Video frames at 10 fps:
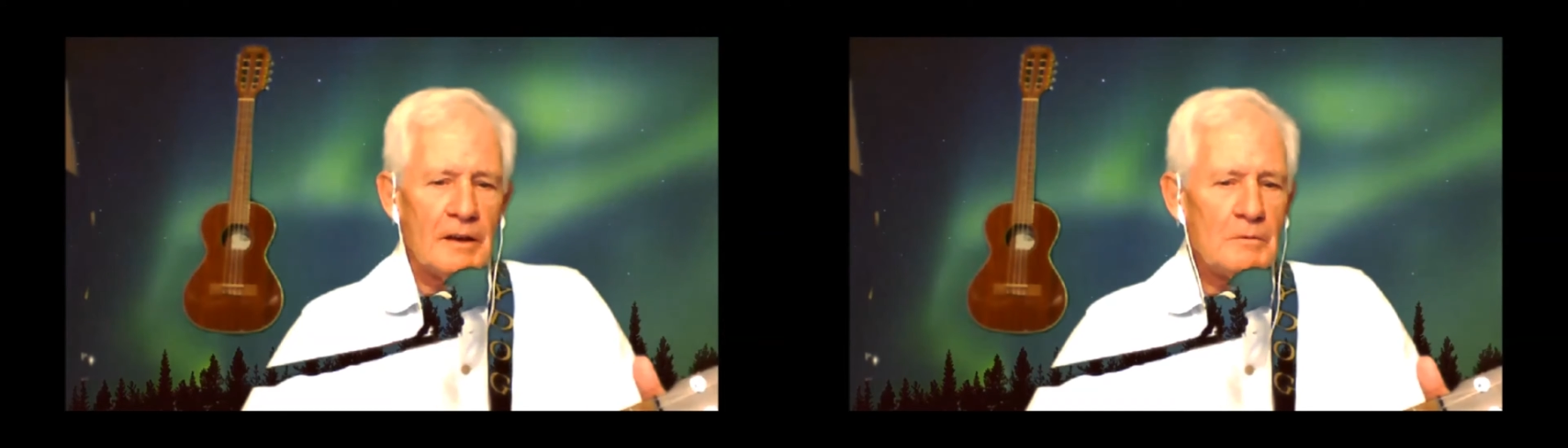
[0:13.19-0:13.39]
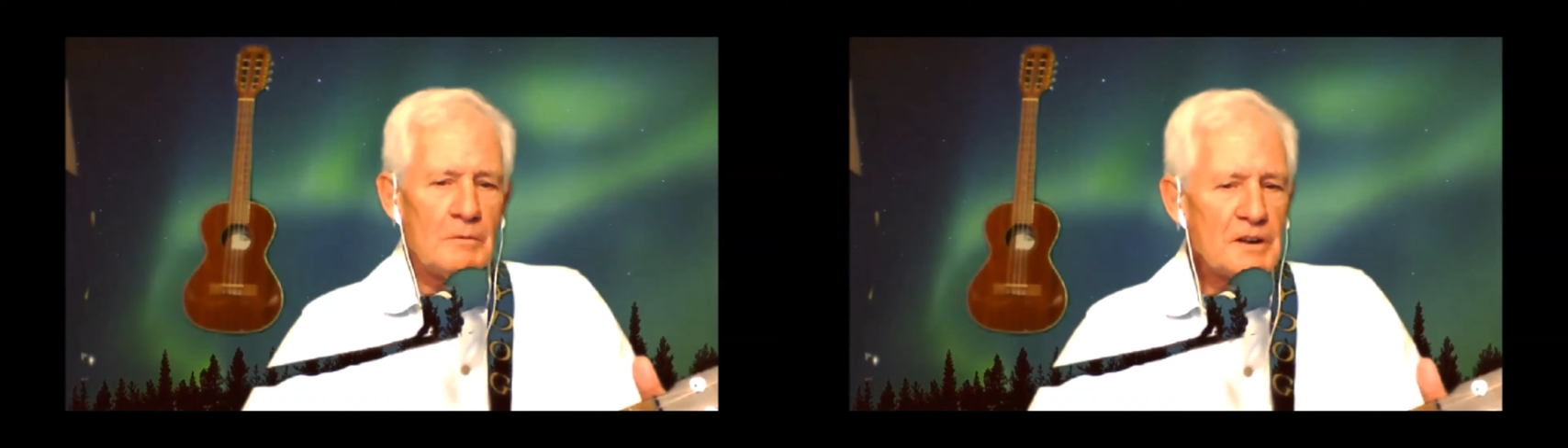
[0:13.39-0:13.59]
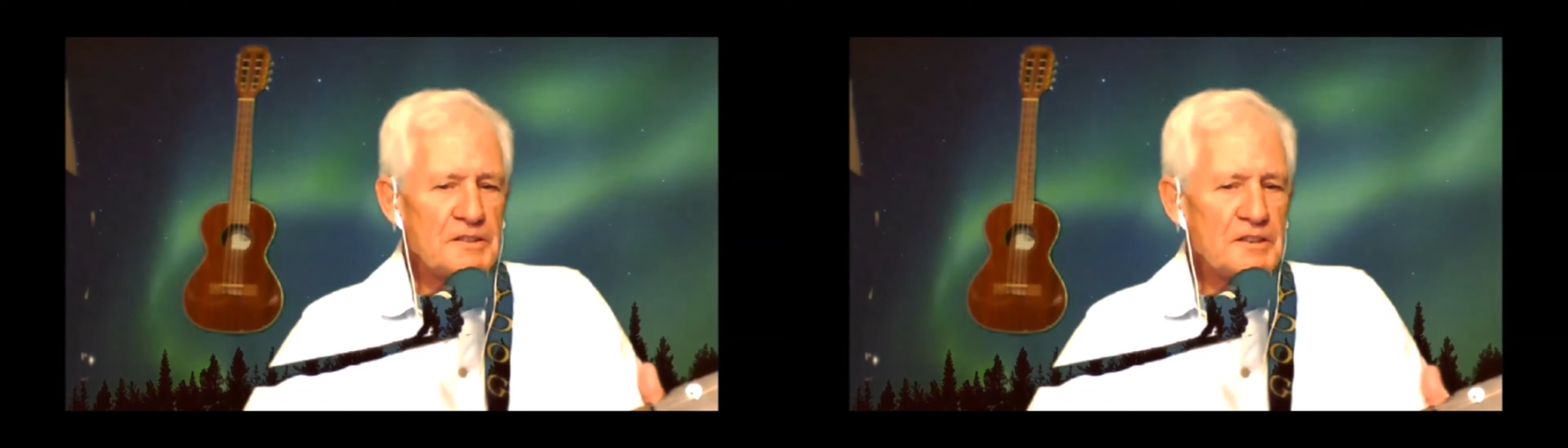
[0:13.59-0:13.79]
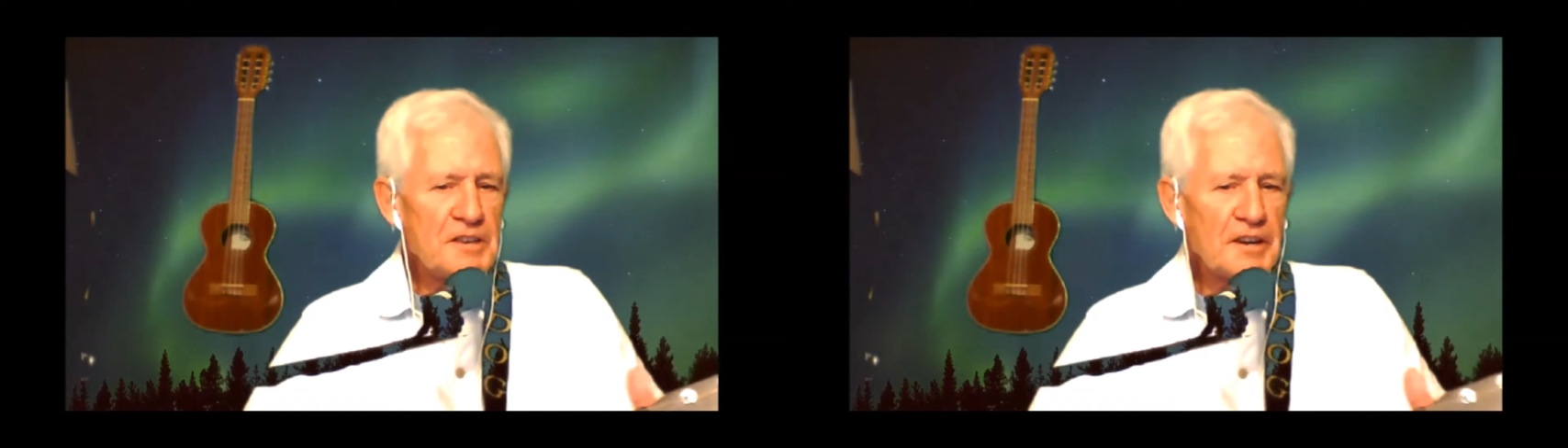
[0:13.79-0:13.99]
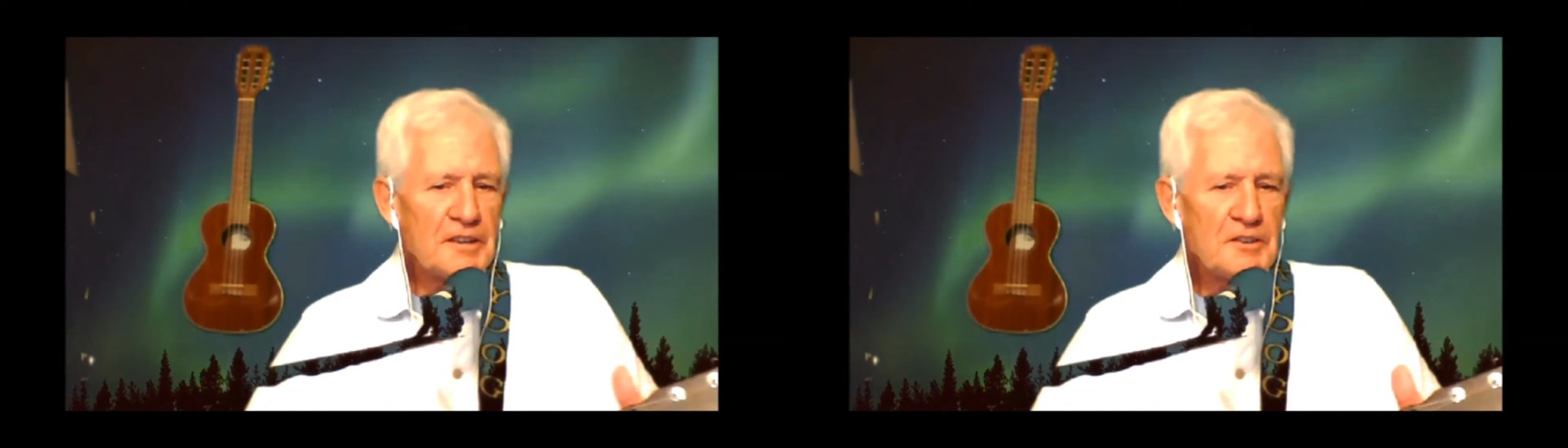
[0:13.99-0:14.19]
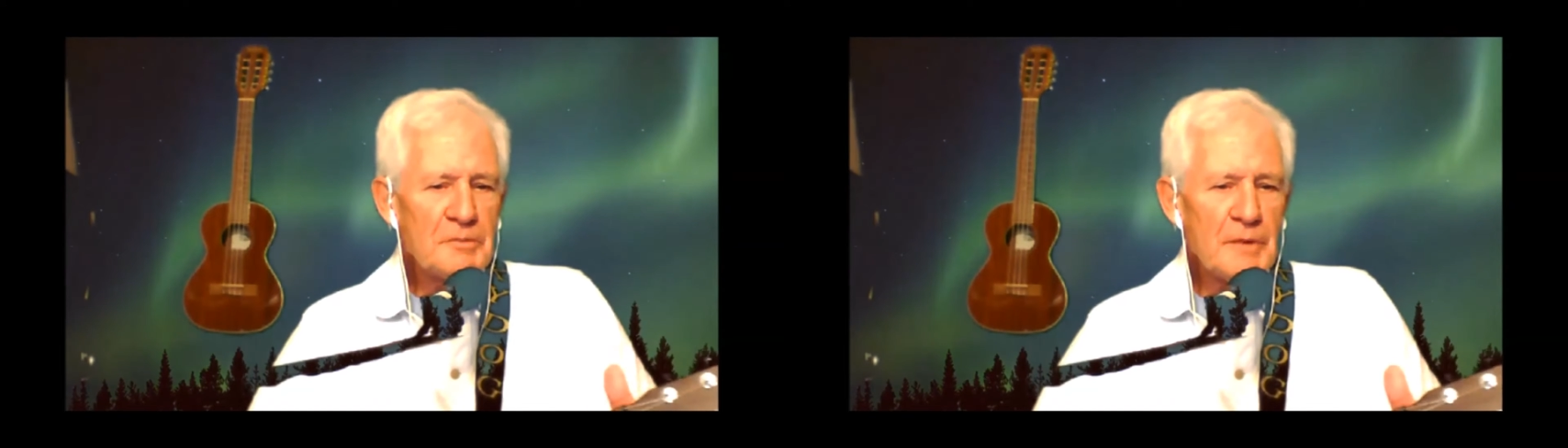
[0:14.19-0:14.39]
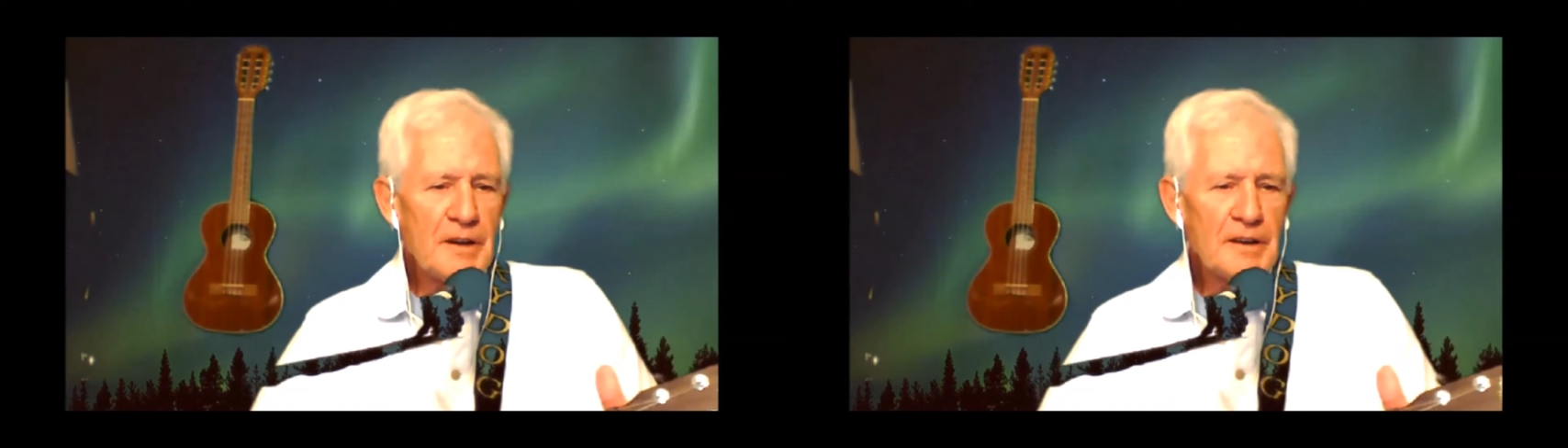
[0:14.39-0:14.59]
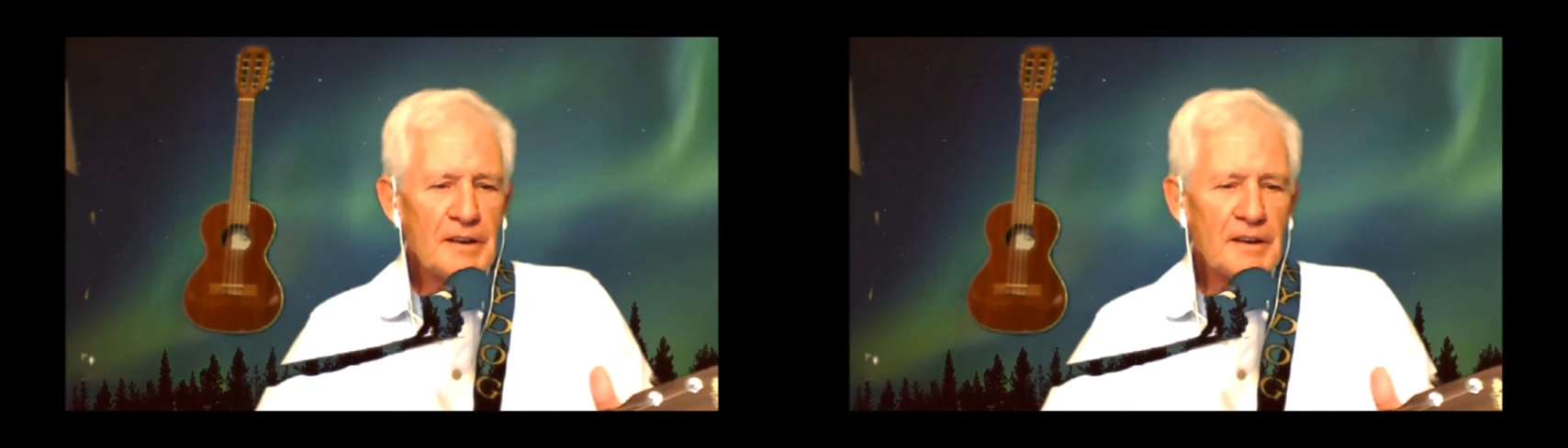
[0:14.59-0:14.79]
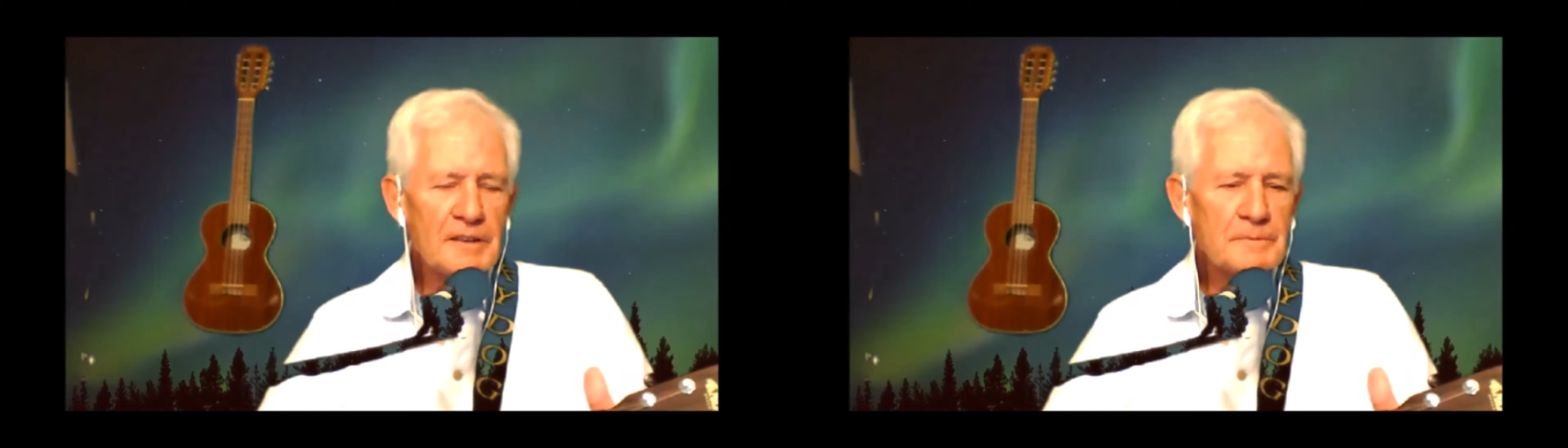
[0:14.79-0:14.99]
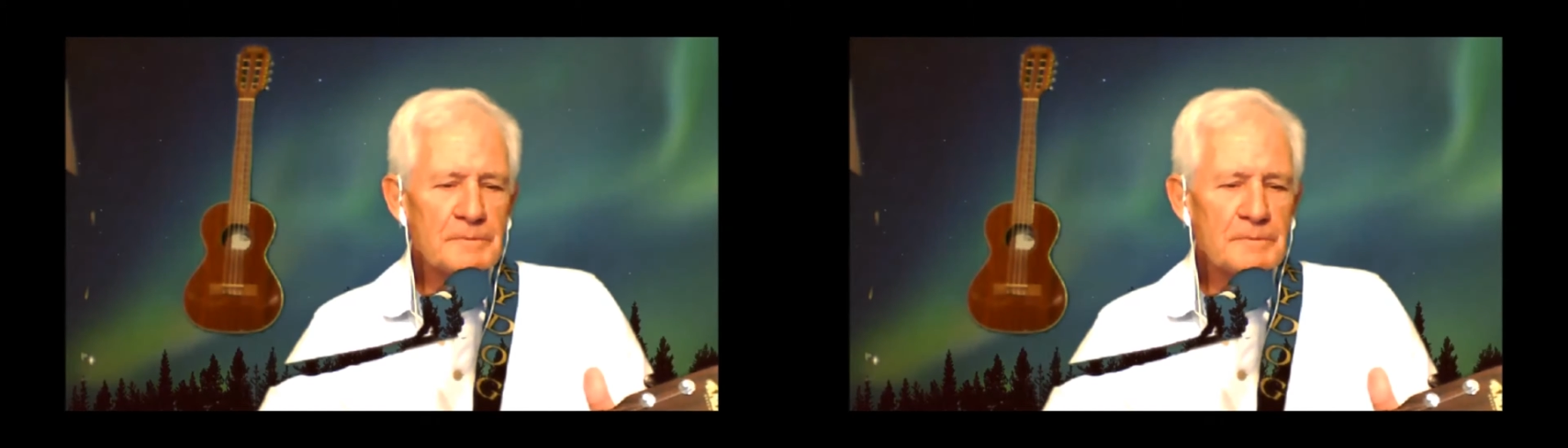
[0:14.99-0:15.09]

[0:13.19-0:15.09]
and watch the chickens peck.